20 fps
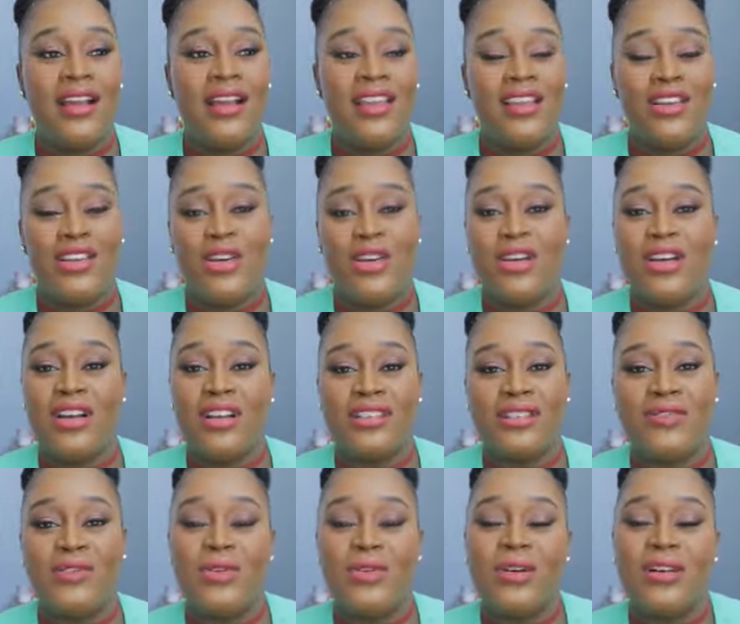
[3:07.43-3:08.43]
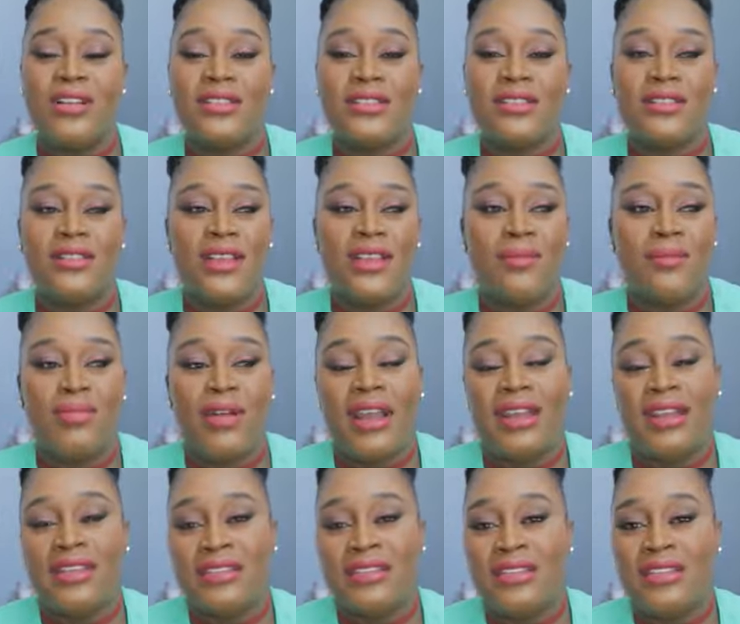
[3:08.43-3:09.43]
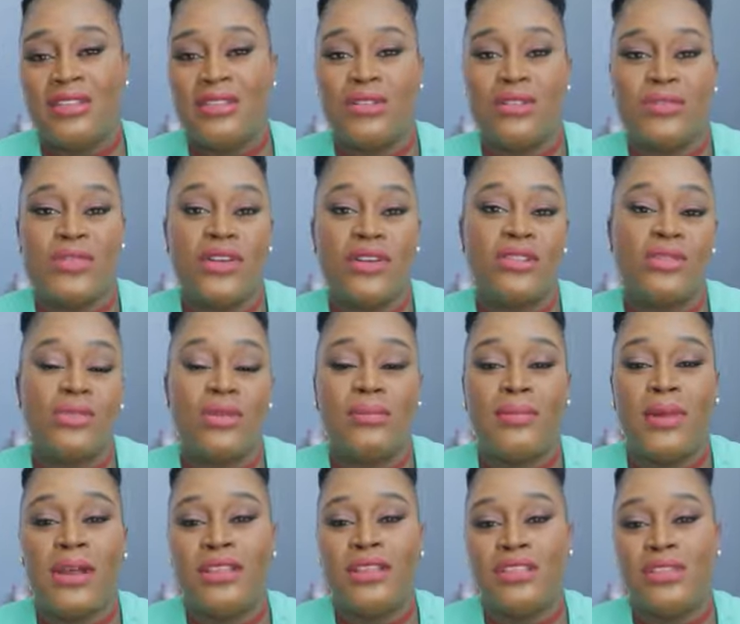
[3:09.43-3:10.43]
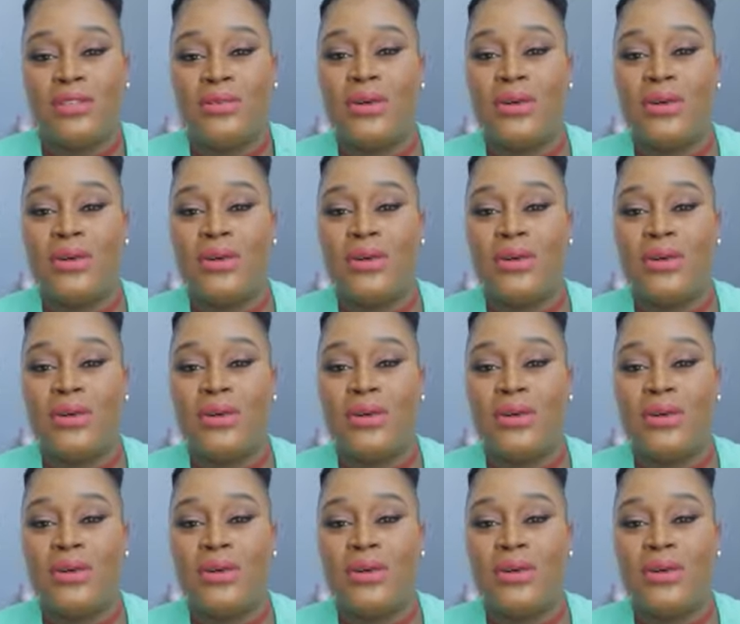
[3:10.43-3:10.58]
Because of course in pregnancy, those first 3 months,